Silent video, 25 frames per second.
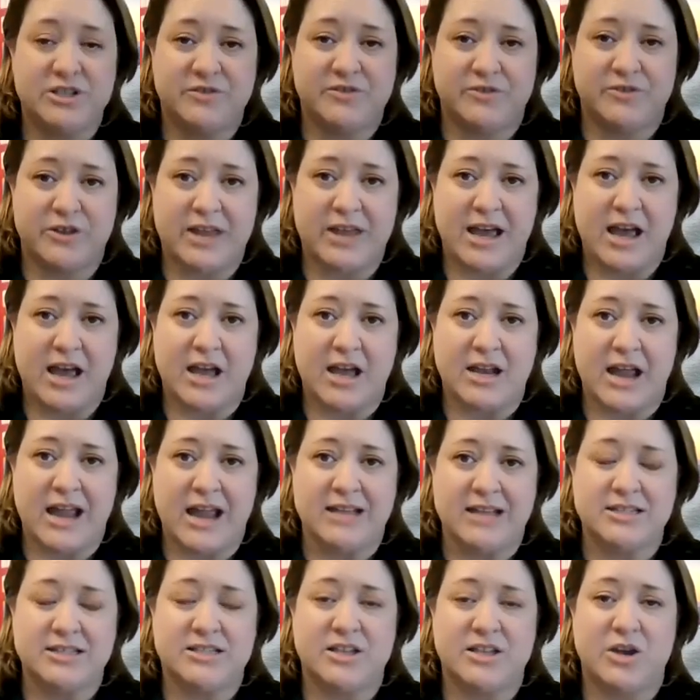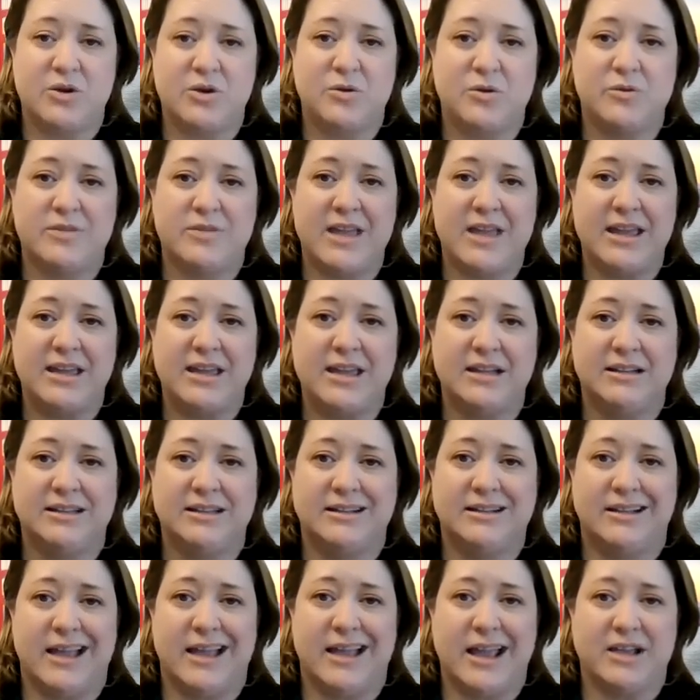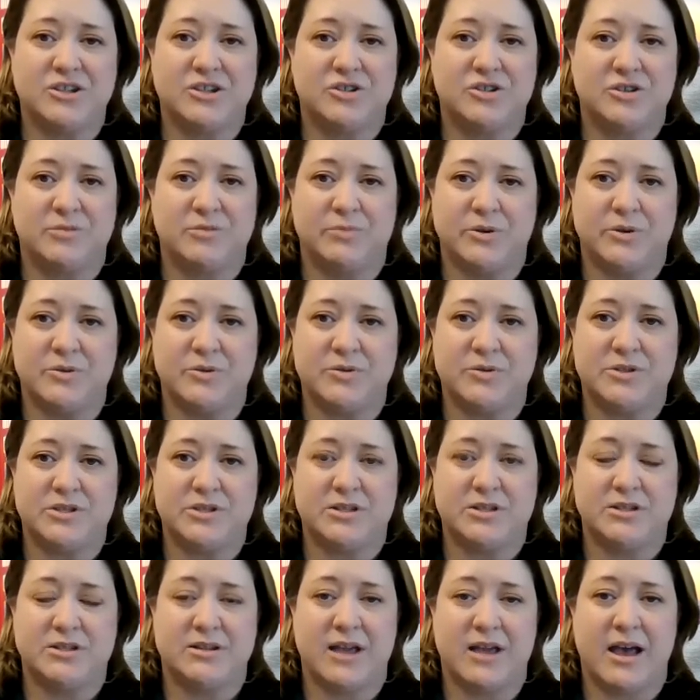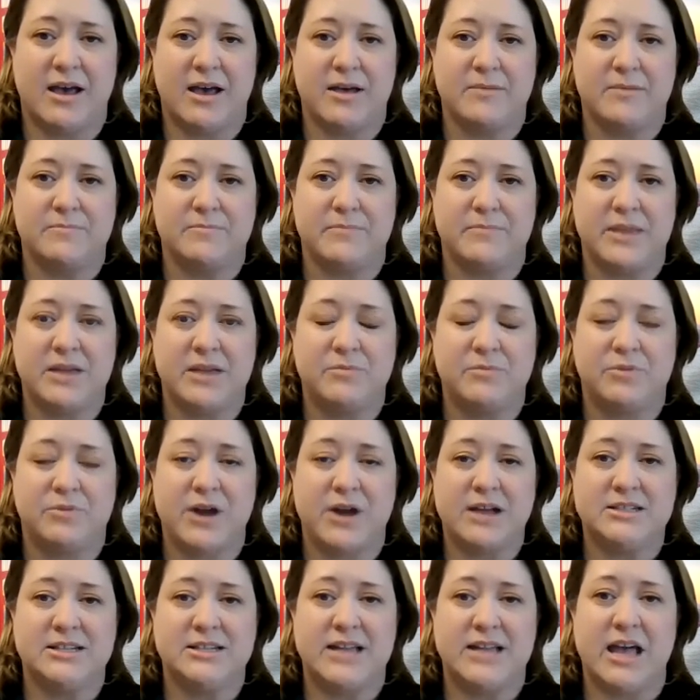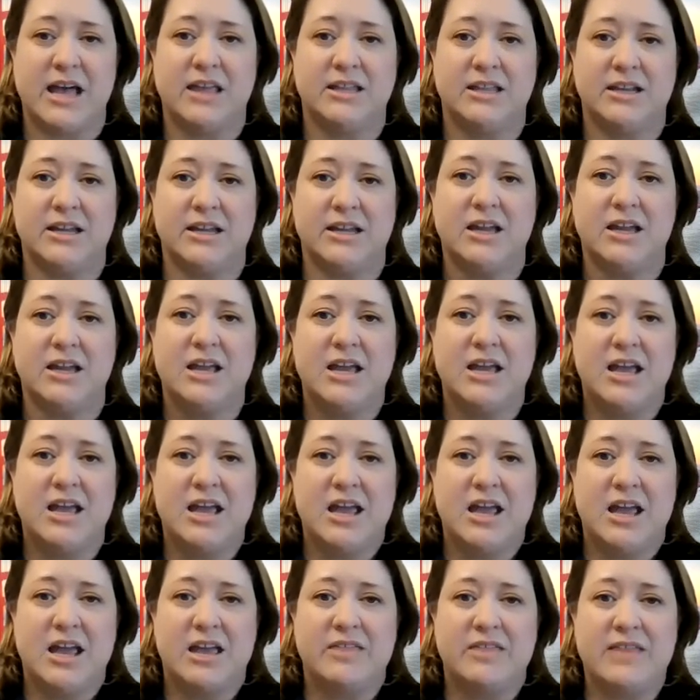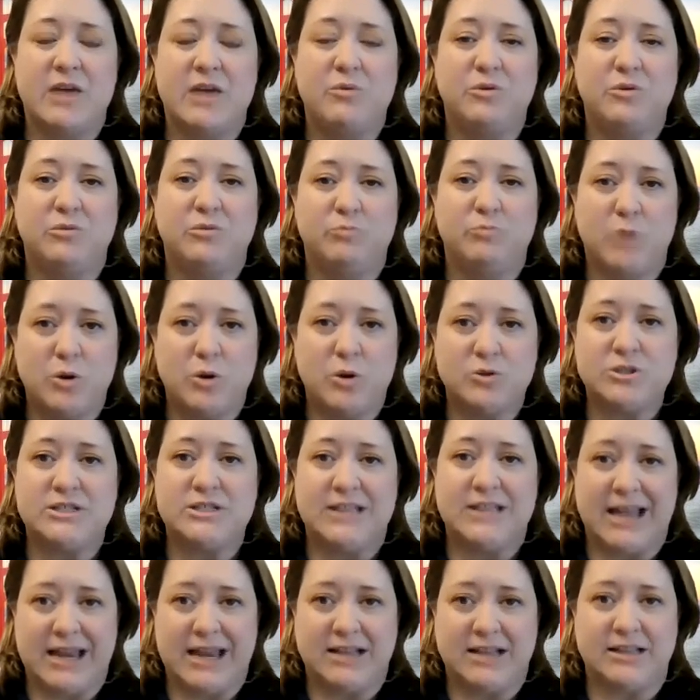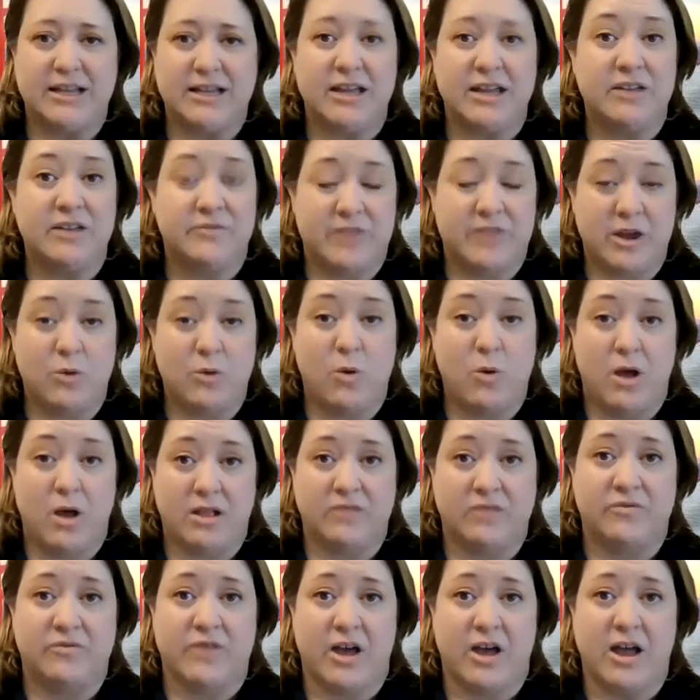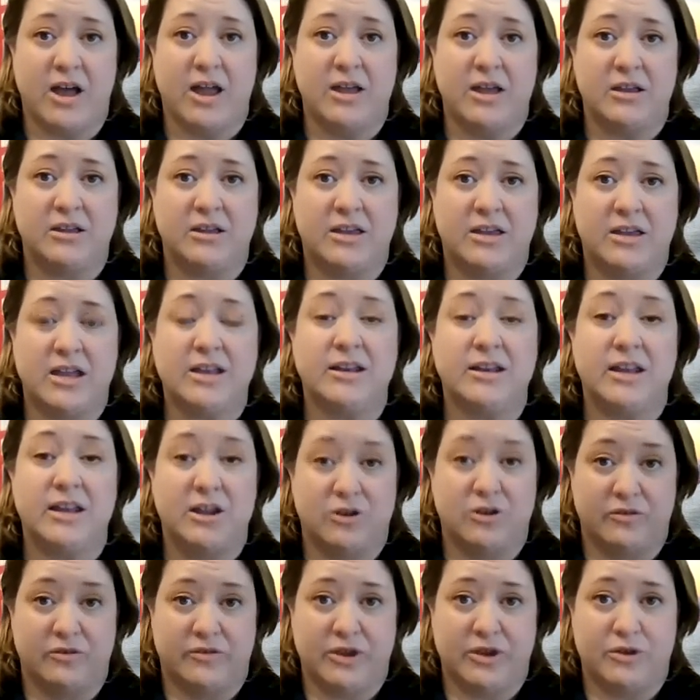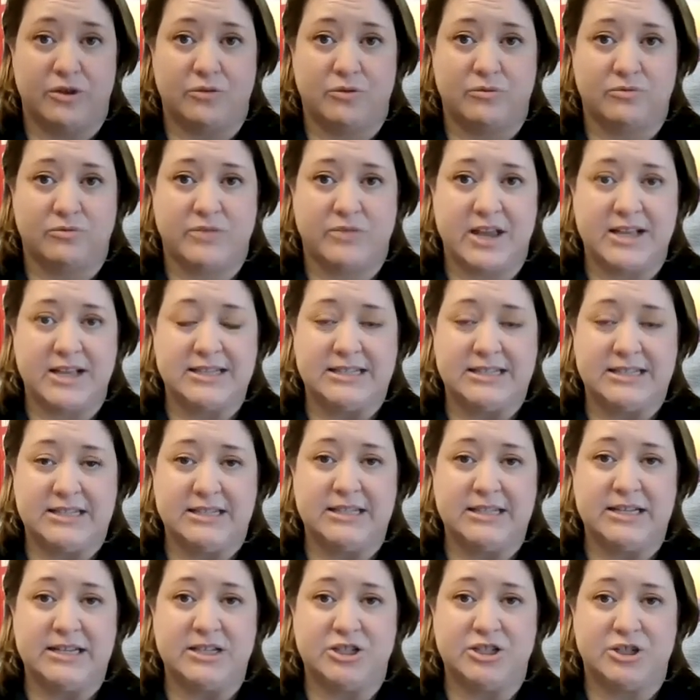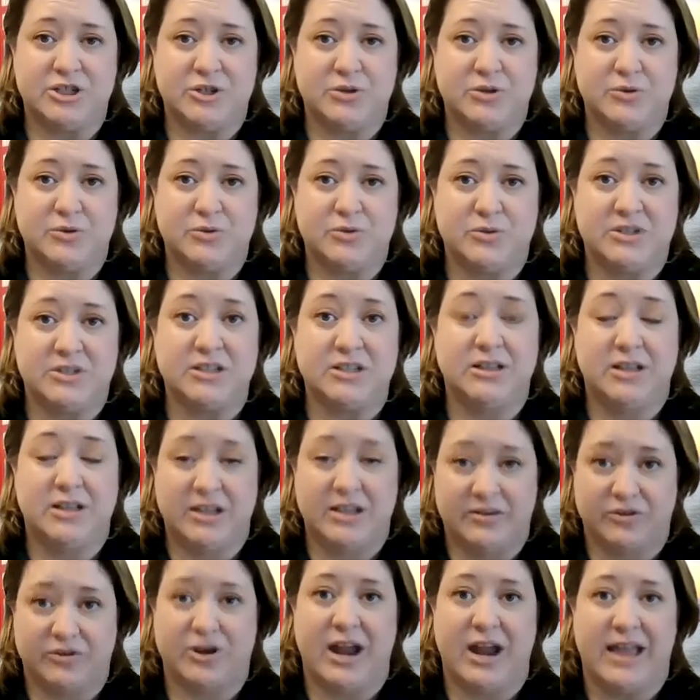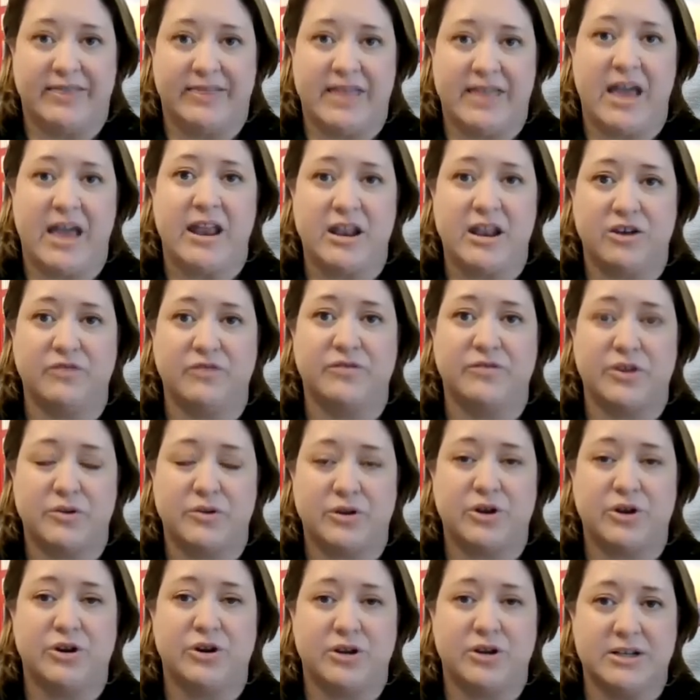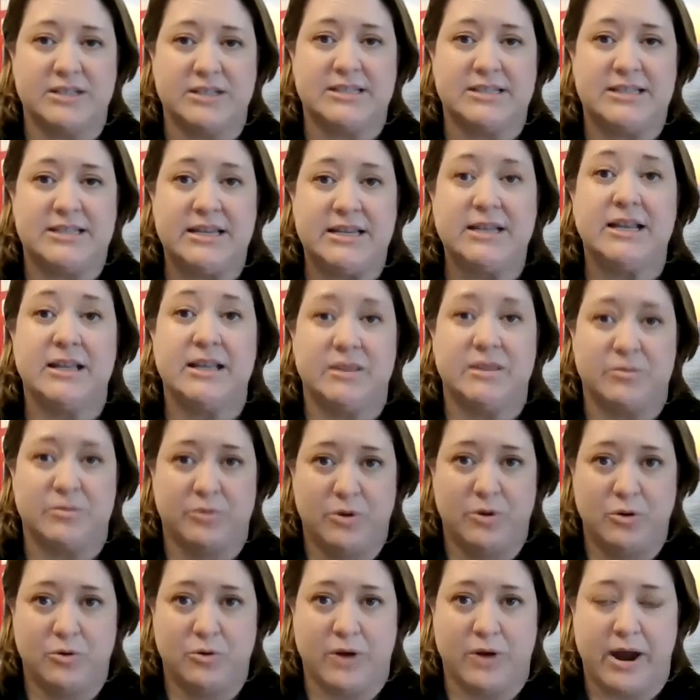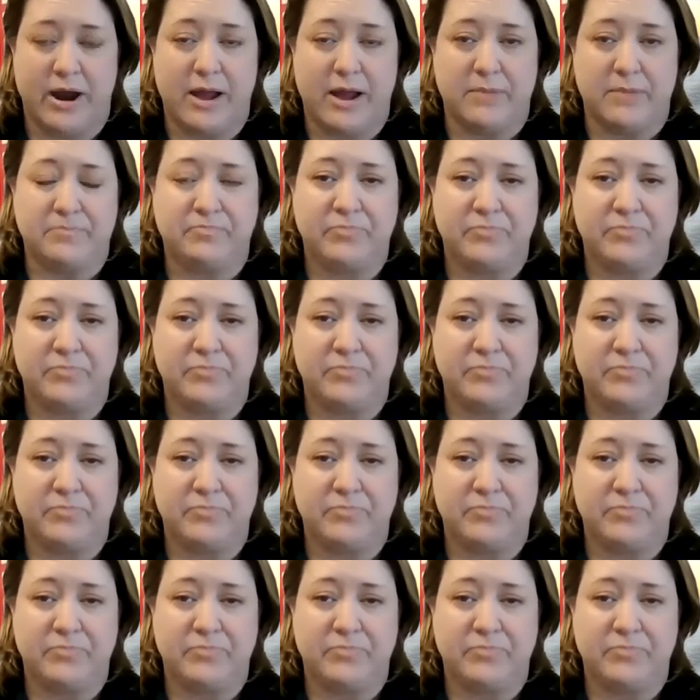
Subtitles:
for that, and so they get a little extra boost. In practicality, they would most likely, if they qualify, get an interview. They still need to deliver at that interview to earn a seat in the program.